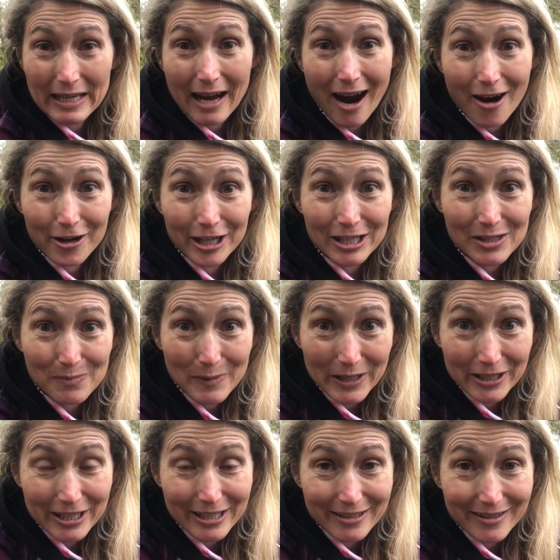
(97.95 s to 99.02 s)
our
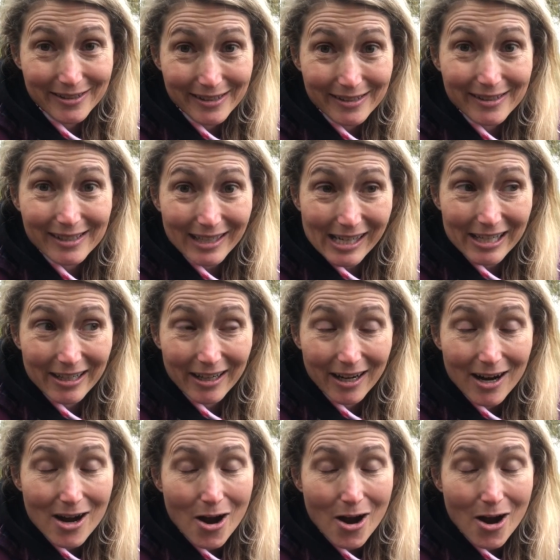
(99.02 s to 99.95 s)
experiences here,